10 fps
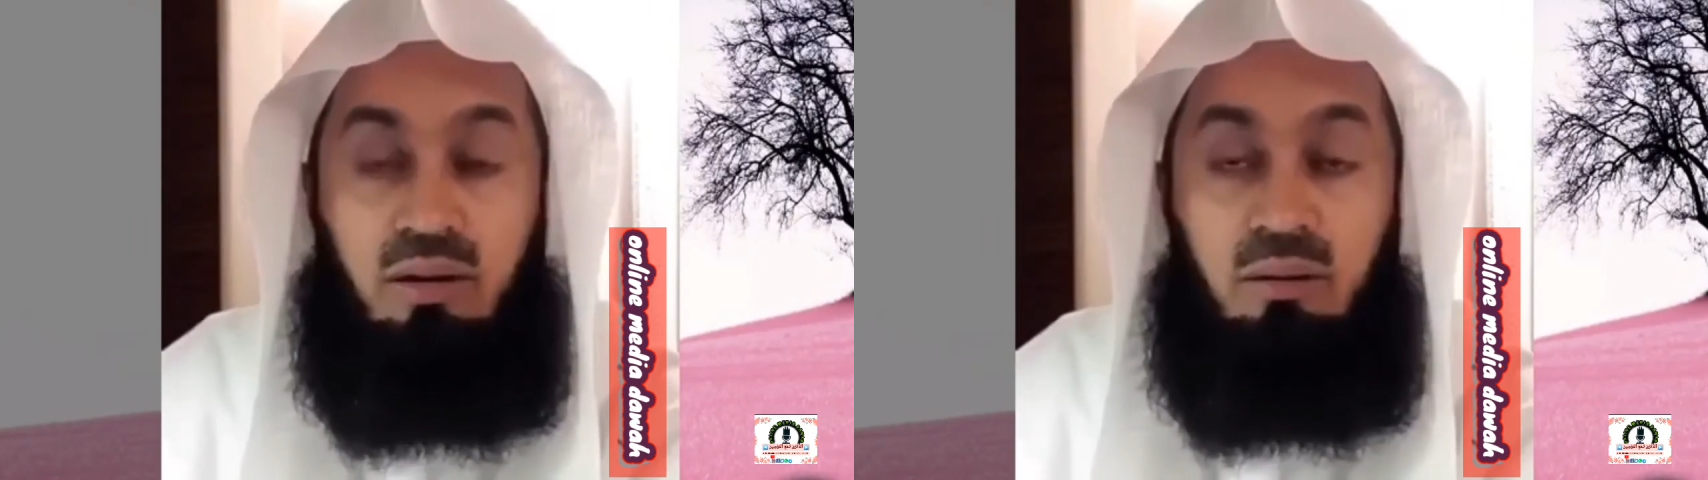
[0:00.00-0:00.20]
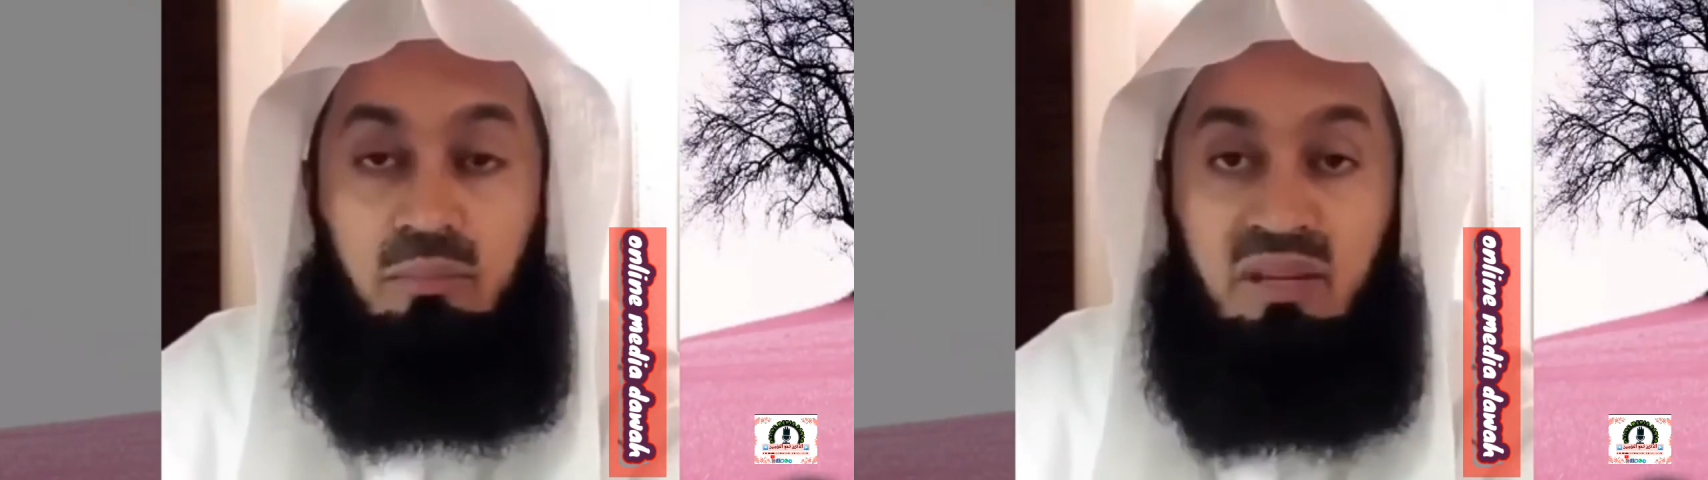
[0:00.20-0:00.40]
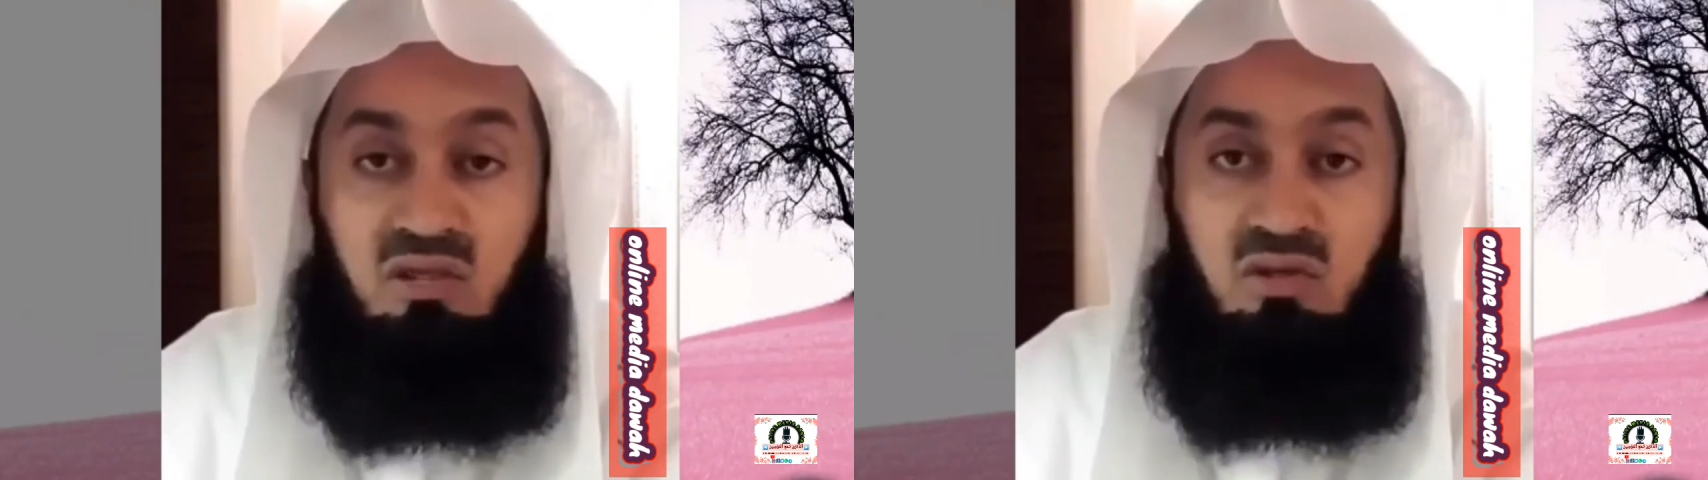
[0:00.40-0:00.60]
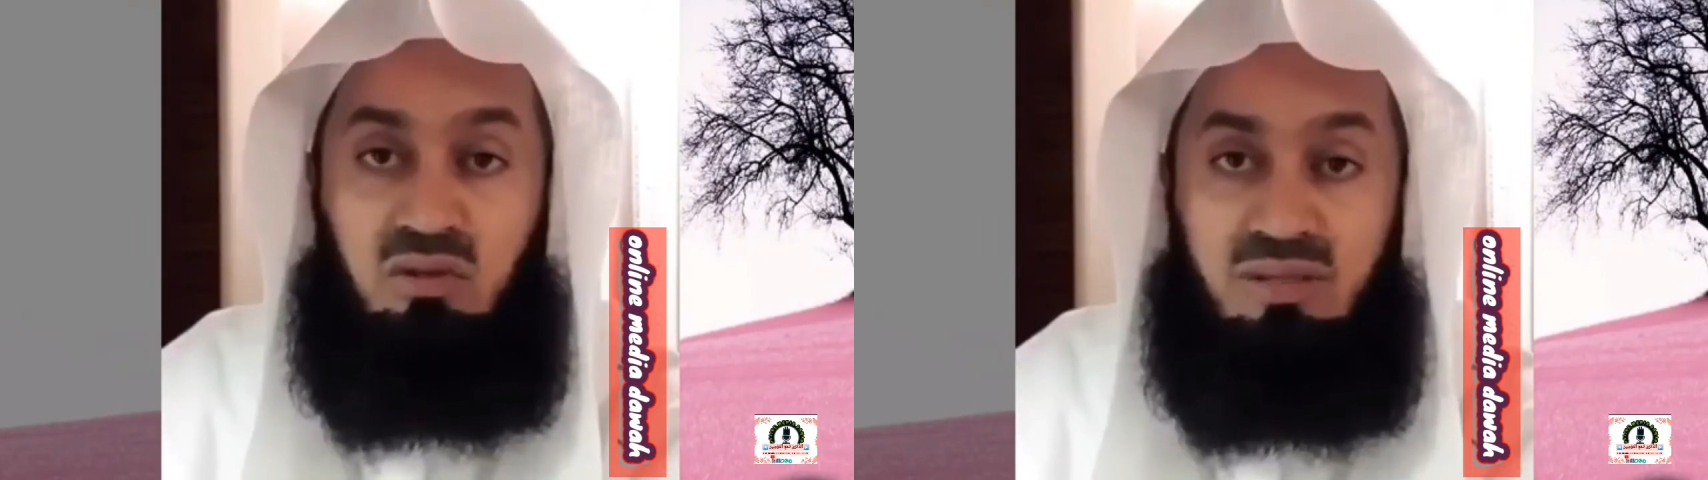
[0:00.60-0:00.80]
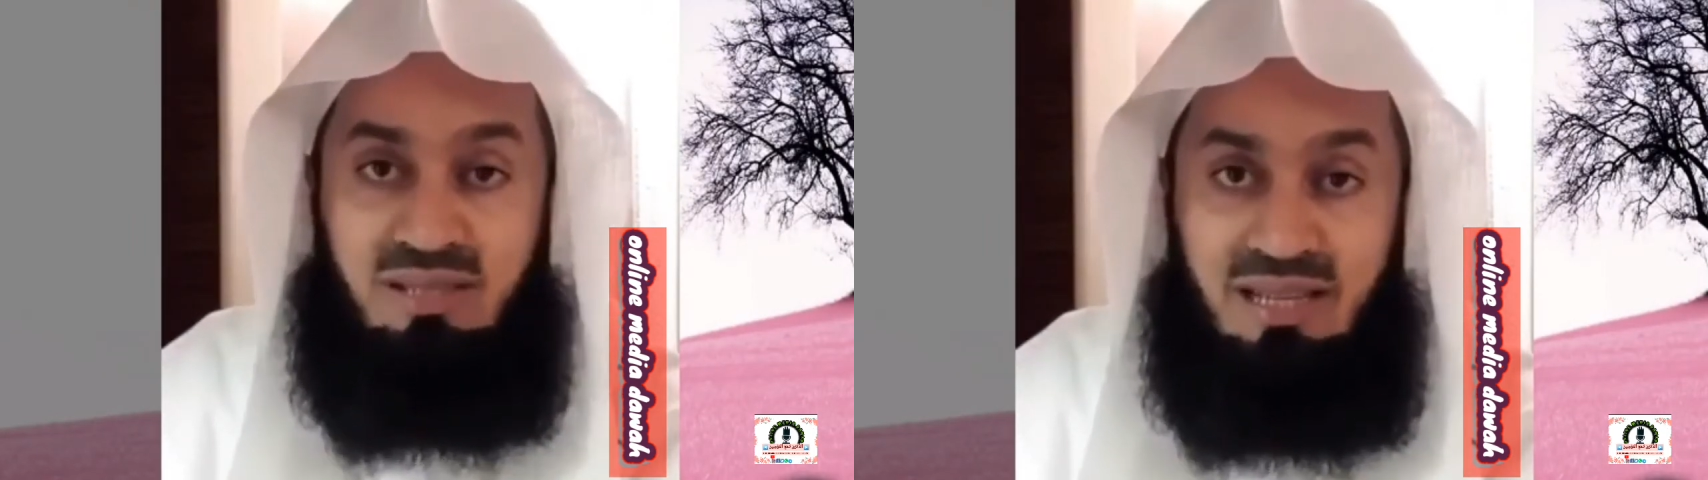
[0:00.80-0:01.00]

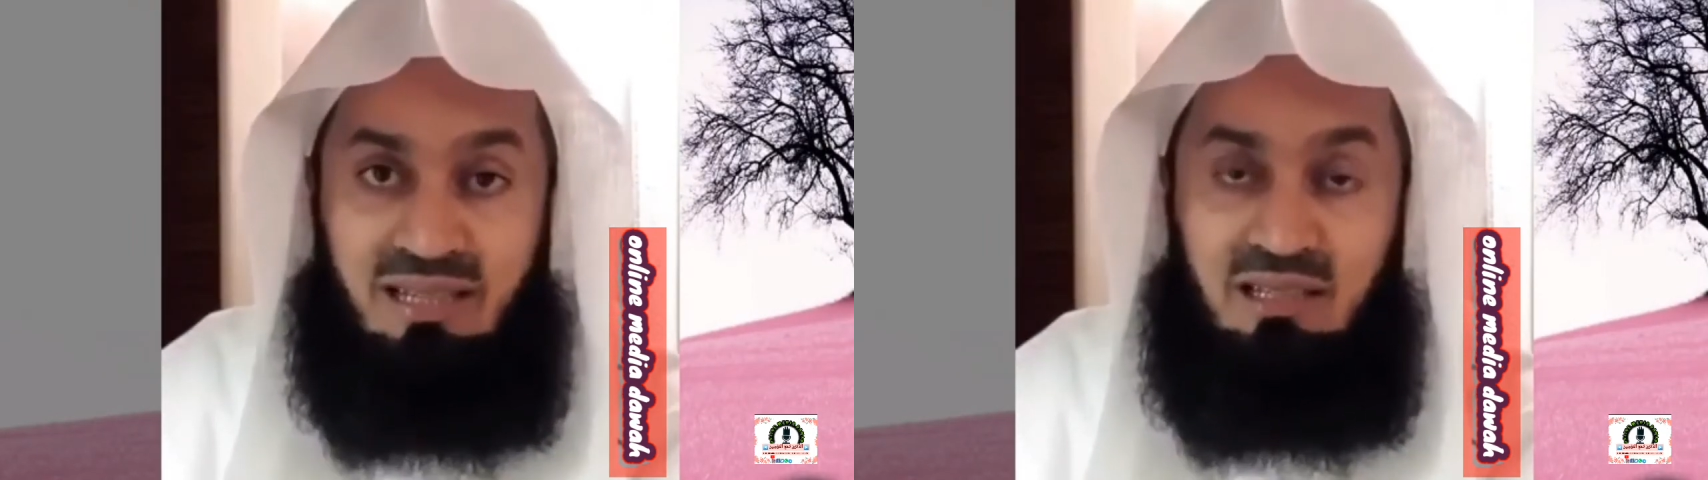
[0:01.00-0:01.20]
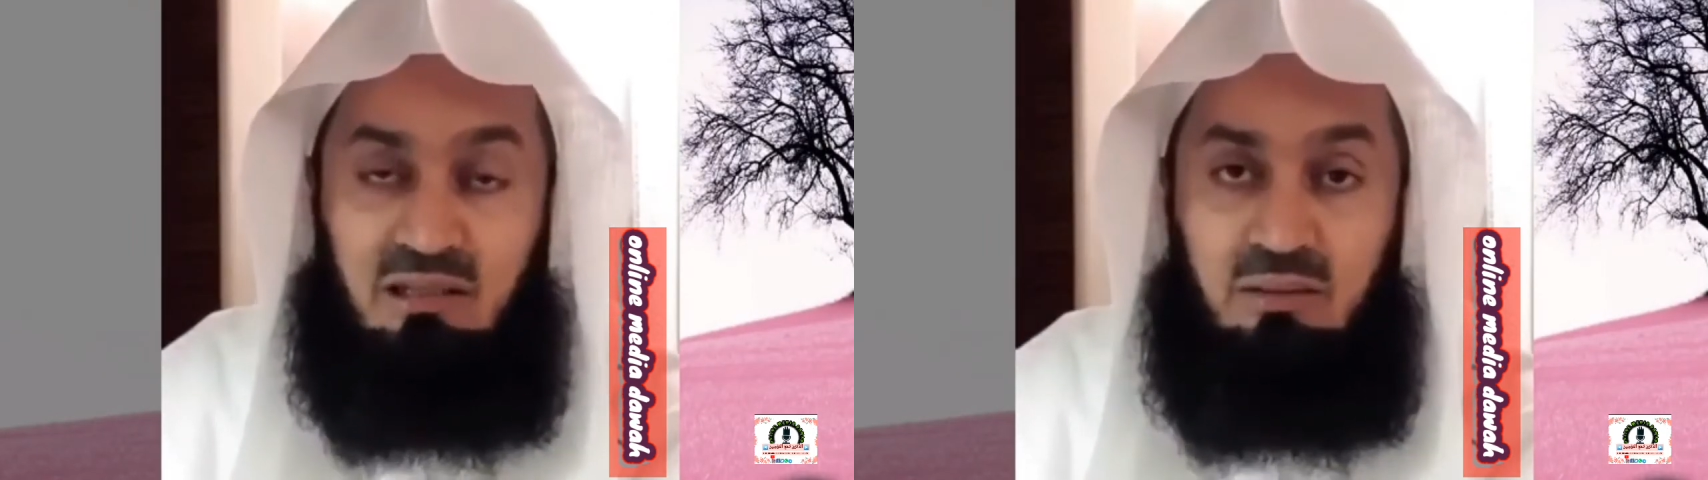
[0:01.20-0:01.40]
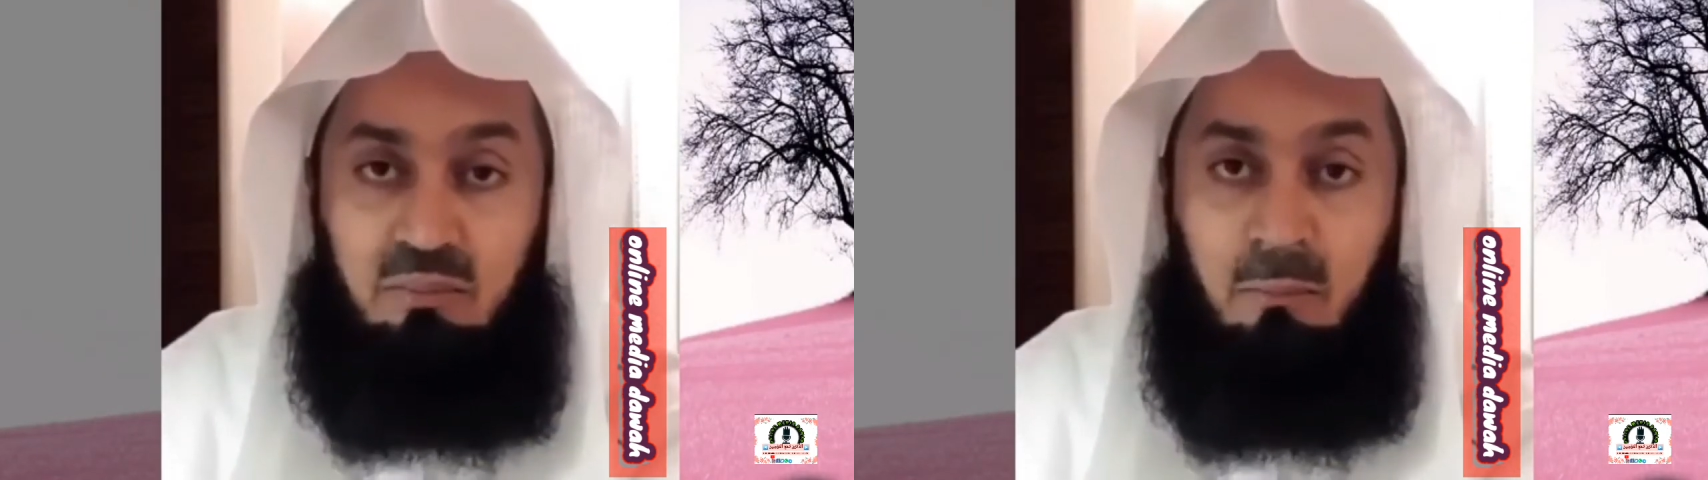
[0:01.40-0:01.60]
menstrual cycle,